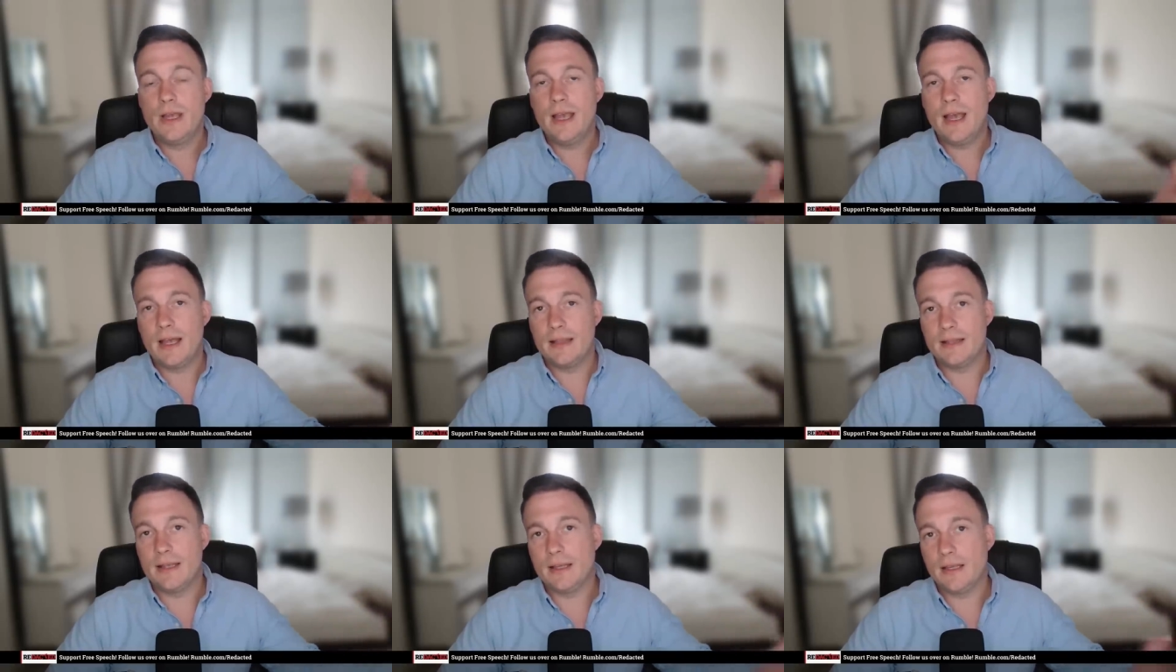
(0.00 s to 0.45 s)

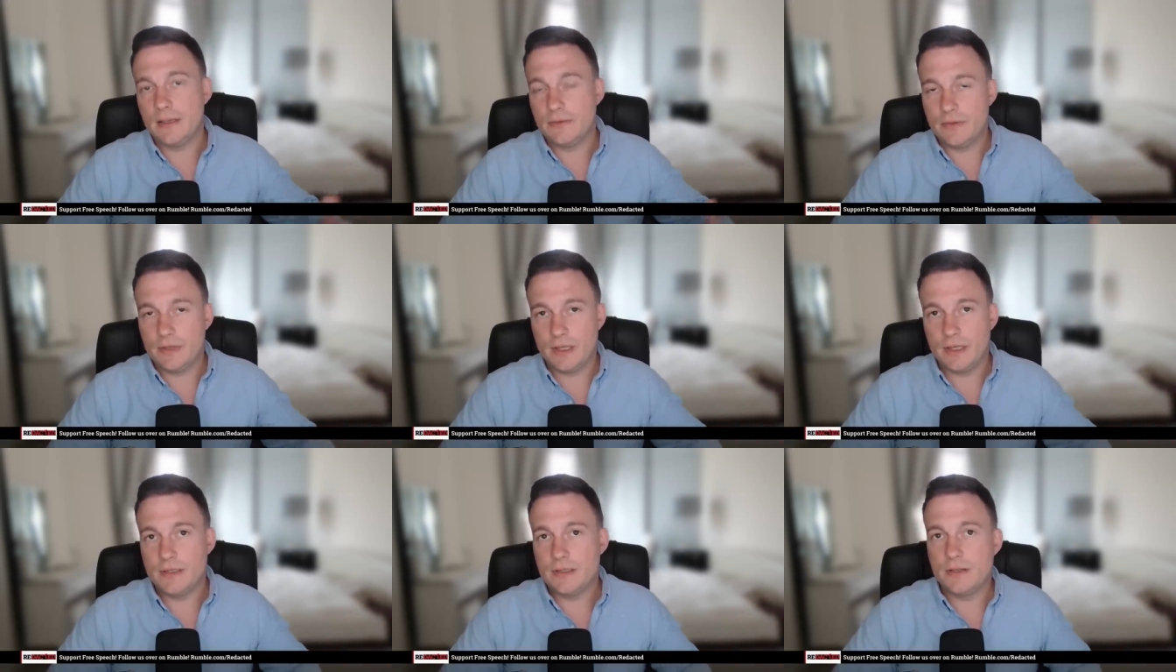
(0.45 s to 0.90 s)
and then
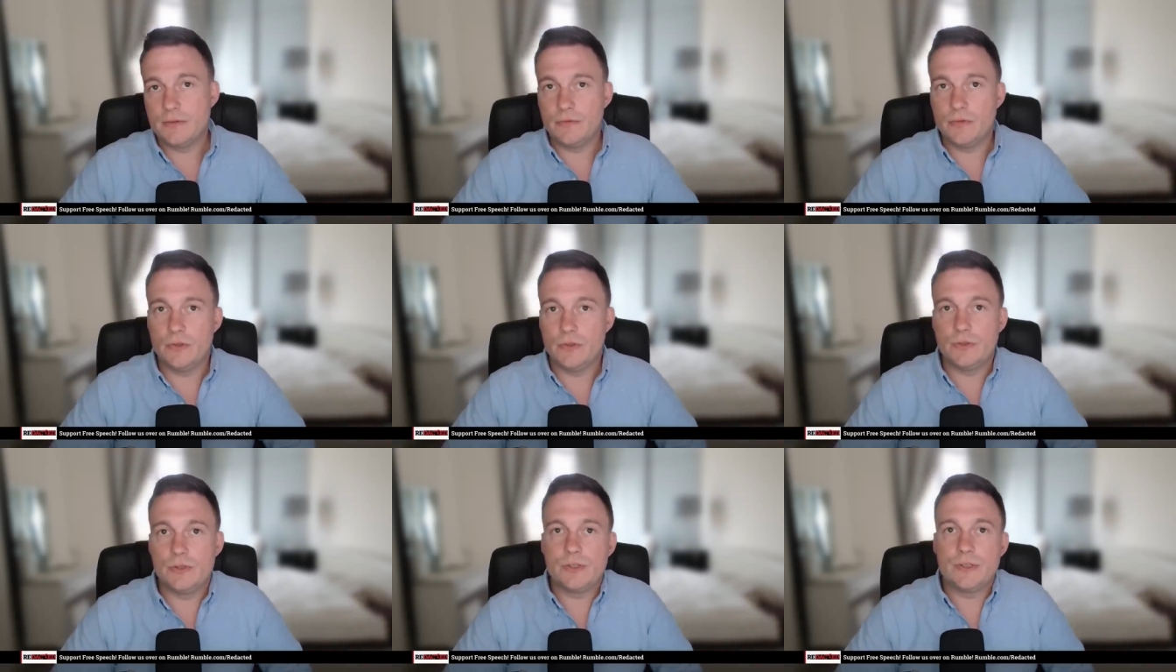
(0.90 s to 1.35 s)
giving
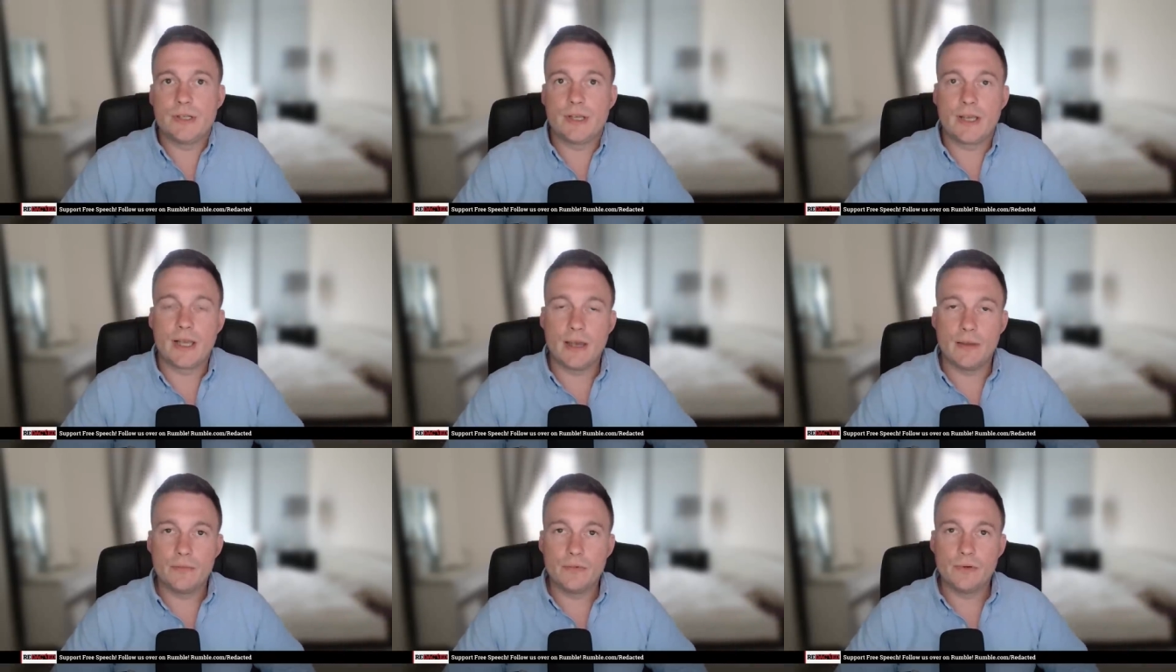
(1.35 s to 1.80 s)
interviews to
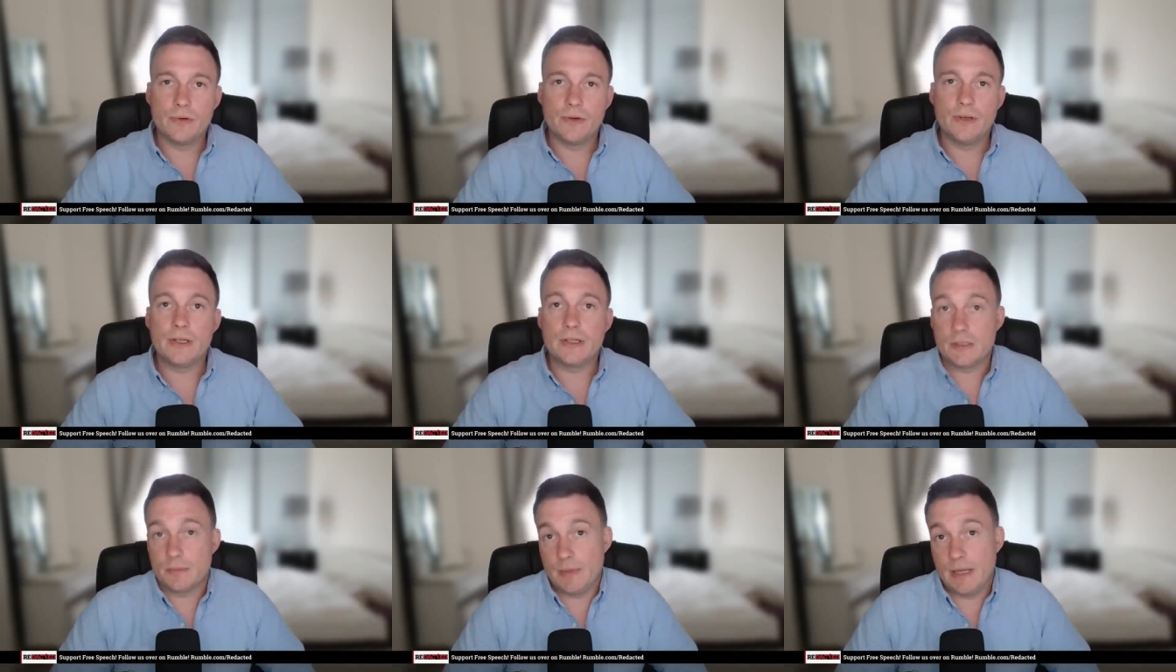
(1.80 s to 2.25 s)
camera
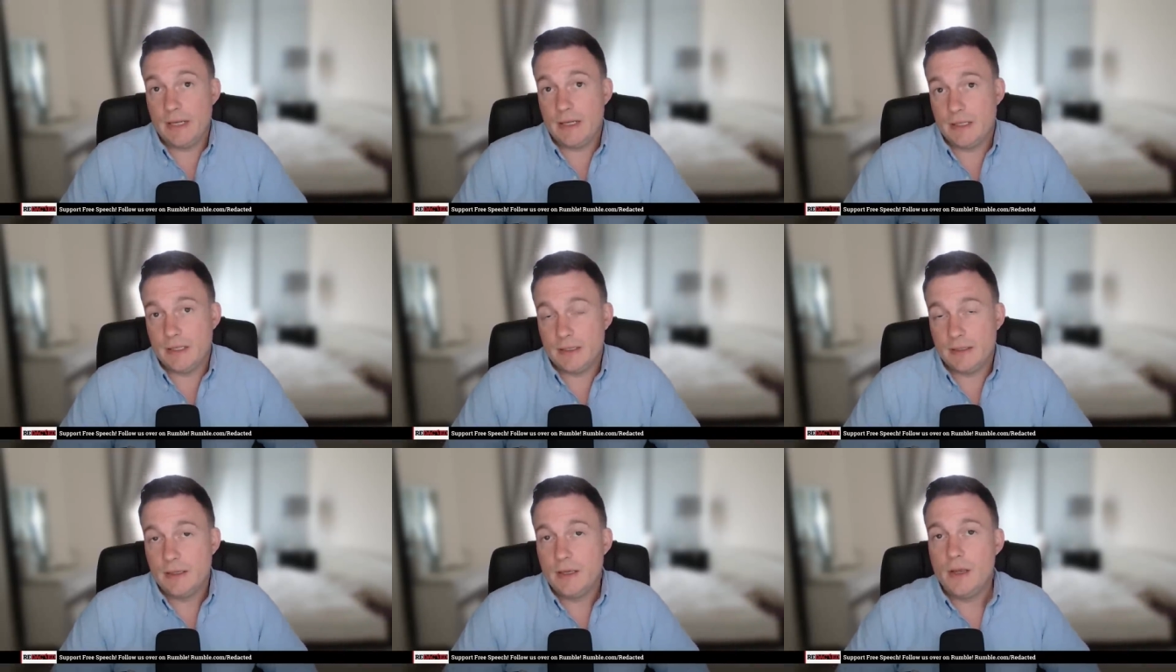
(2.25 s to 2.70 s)

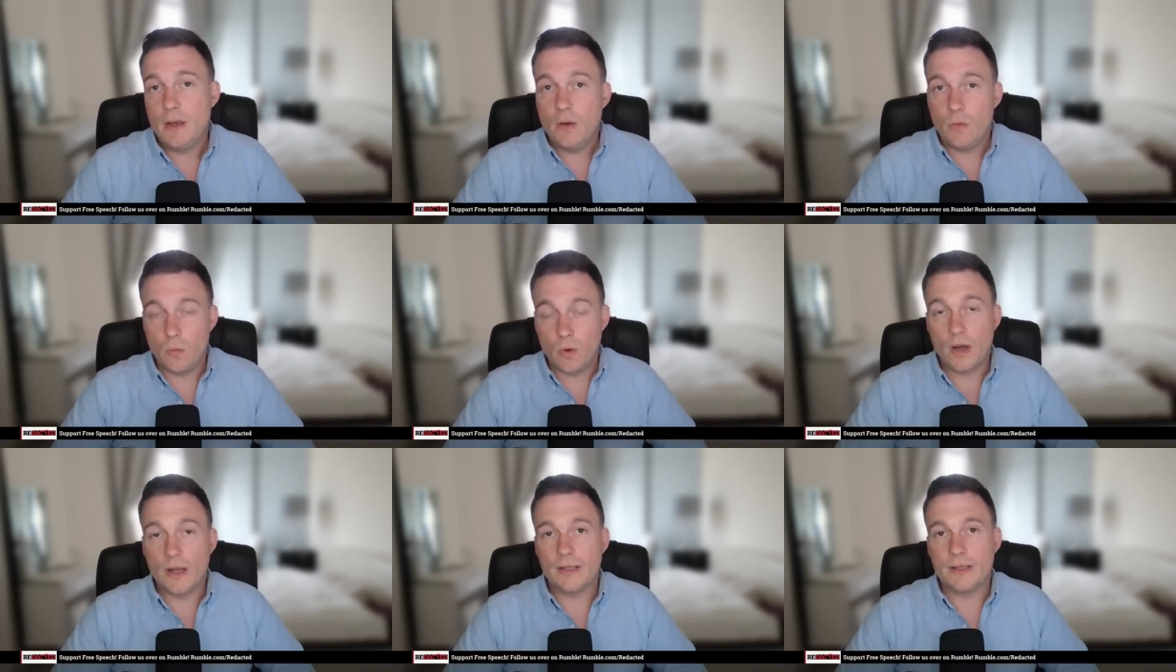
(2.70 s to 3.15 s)
explaining
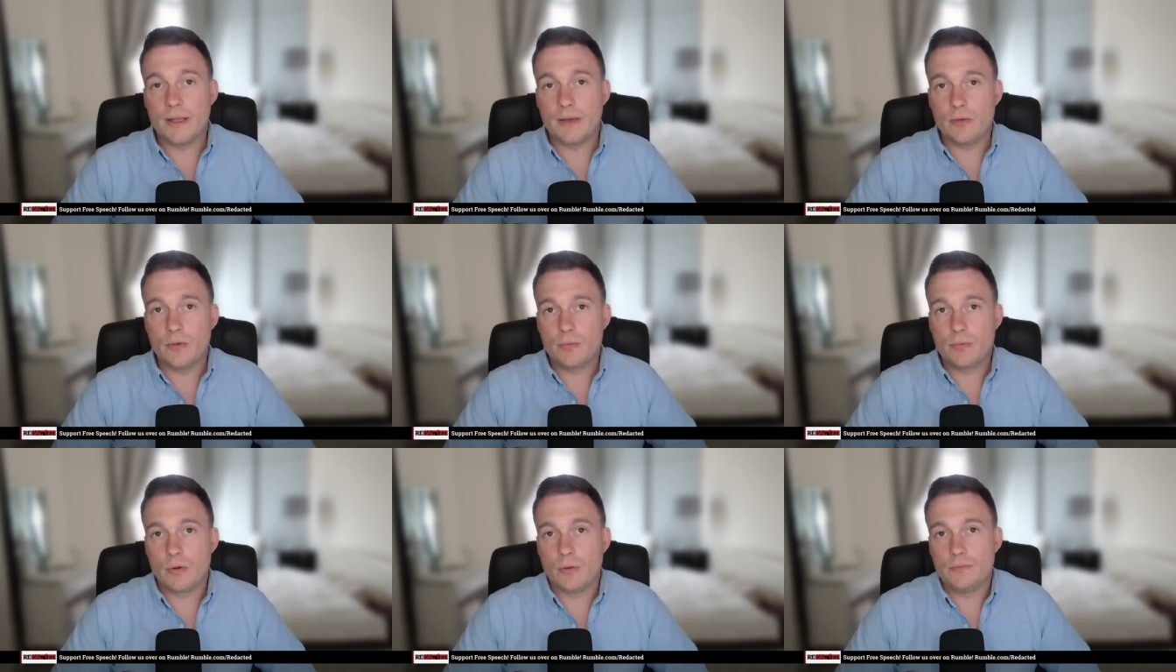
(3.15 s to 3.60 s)
why they
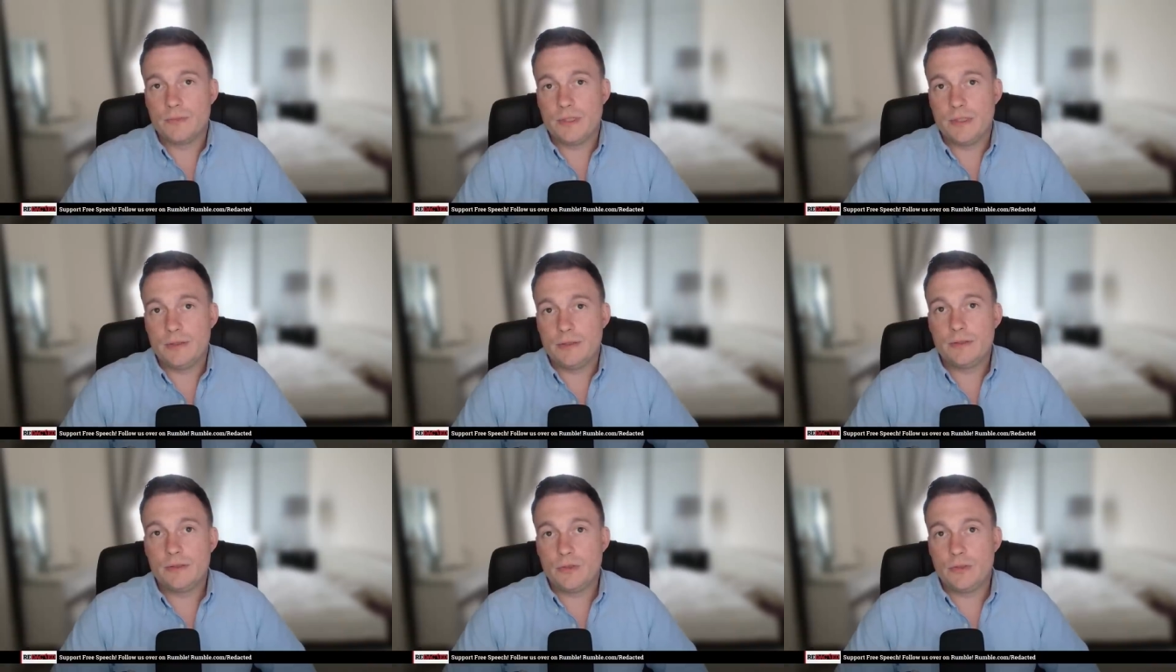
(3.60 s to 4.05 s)
were
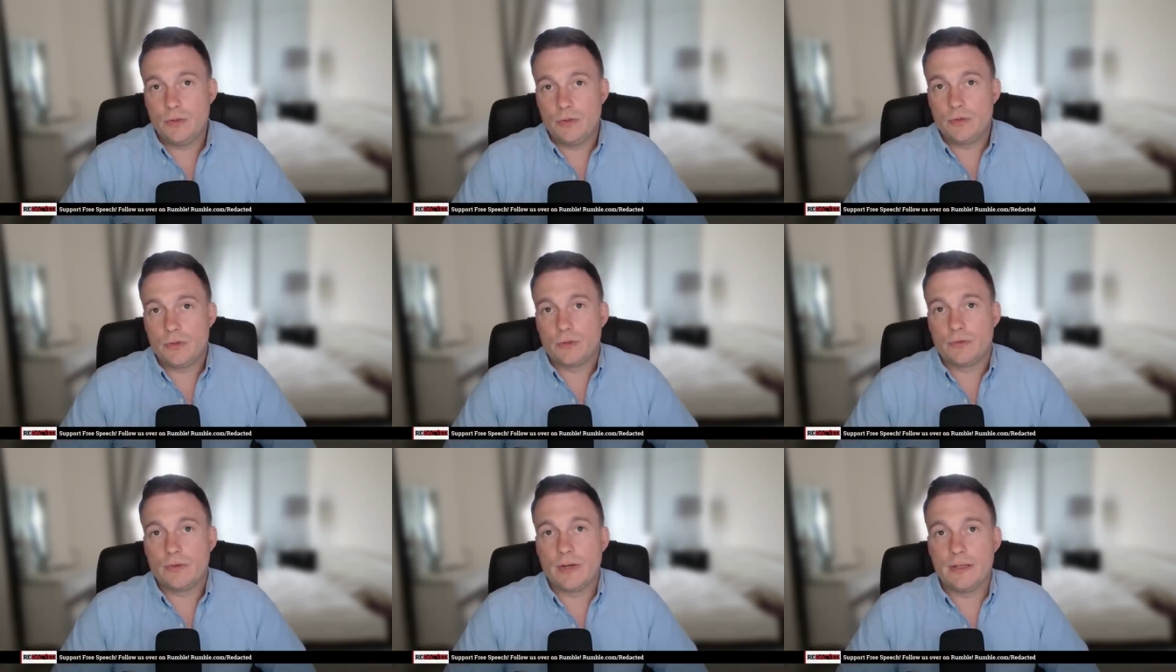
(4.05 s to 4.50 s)
prompted to
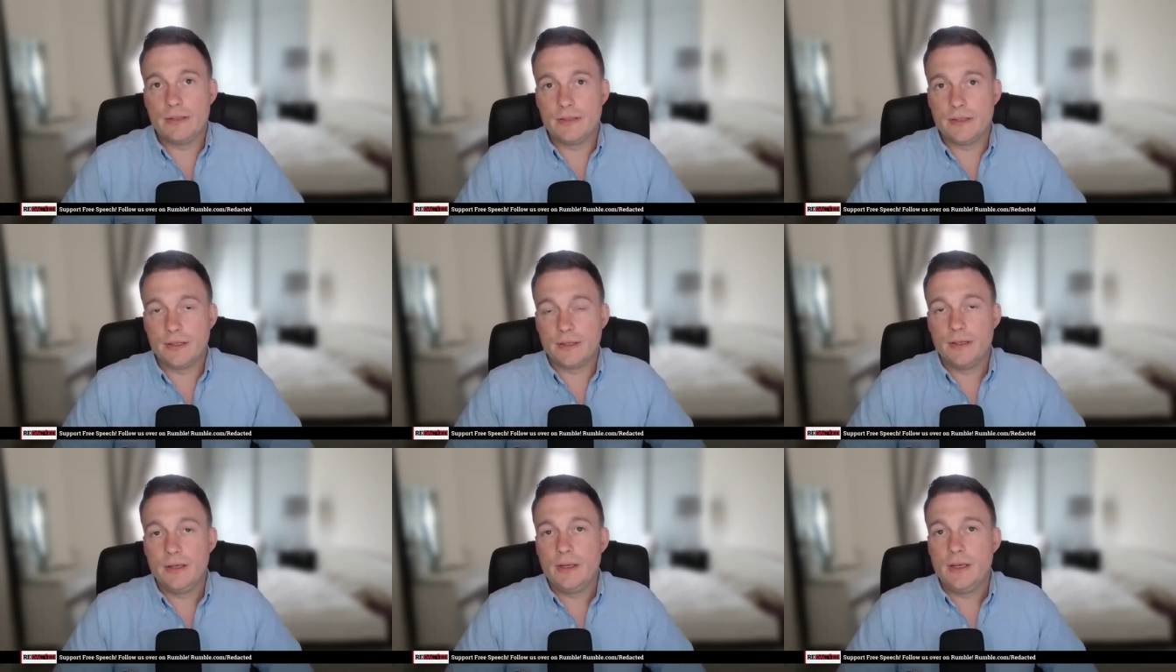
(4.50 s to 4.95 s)

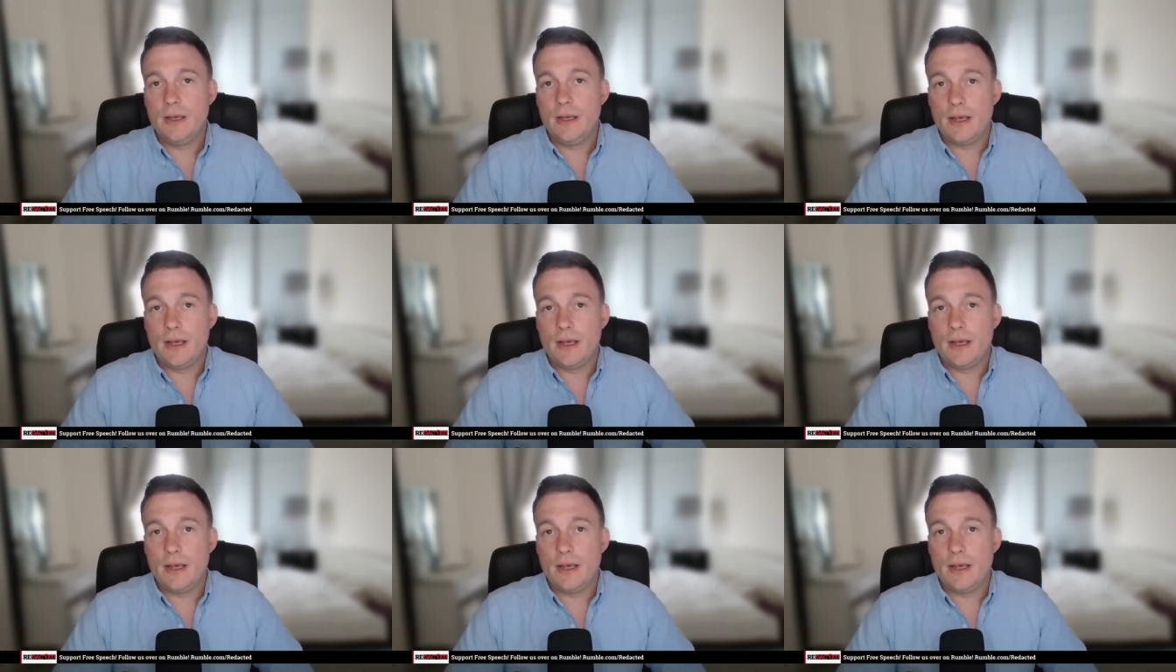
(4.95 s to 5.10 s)
surrender